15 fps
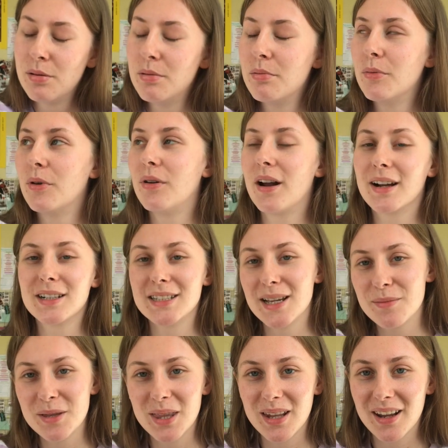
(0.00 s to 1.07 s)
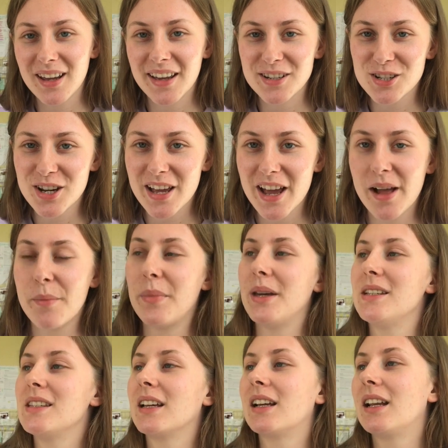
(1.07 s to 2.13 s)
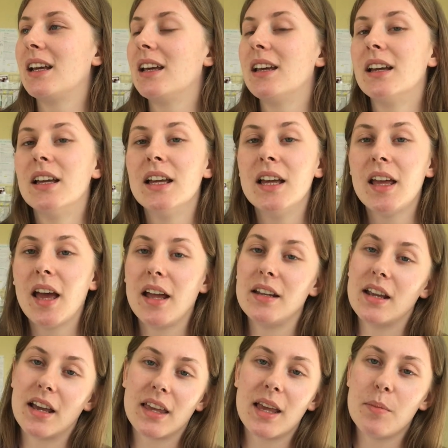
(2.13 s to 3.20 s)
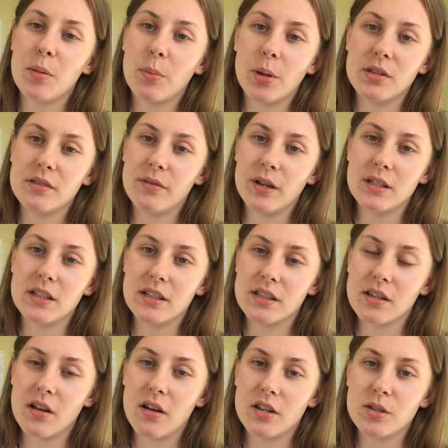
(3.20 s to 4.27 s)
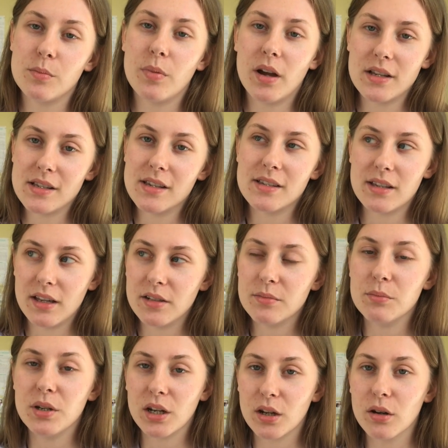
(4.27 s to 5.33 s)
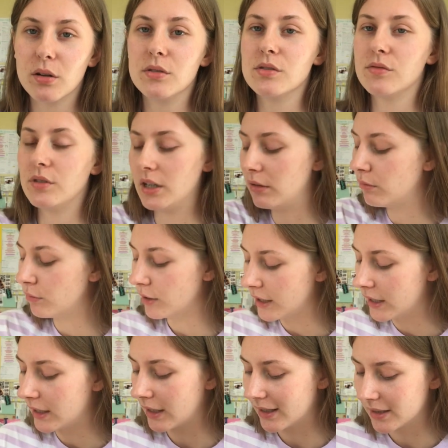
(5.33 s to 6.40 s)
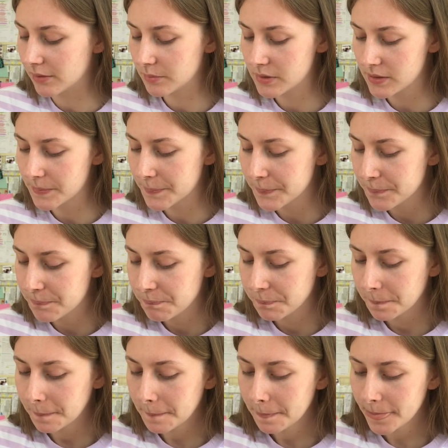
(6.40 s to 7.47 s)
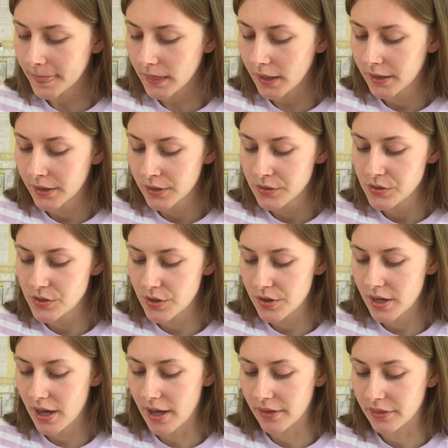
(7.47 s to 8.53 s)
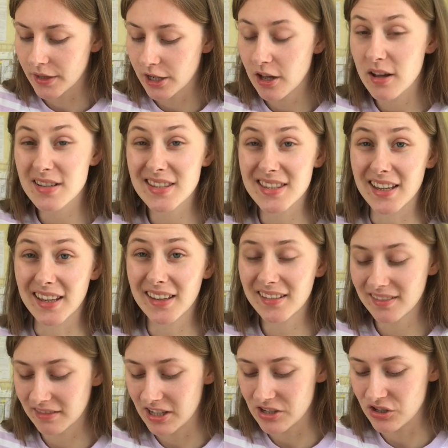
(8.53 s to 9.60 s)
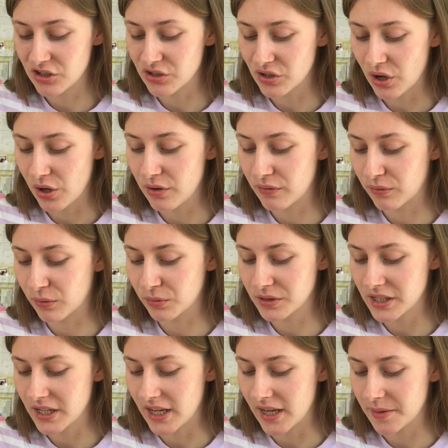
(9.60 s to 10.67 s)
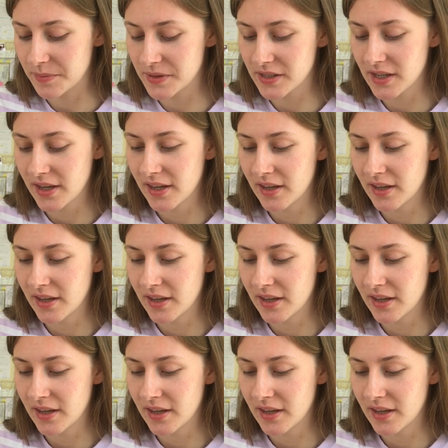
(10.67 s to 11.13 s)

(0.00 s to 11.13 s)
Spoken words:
more academic than I actually am, basically. And yeah, keeping motivated is hard, but as I said, mini goals really helps. So yeah, the last thing is just overall tips.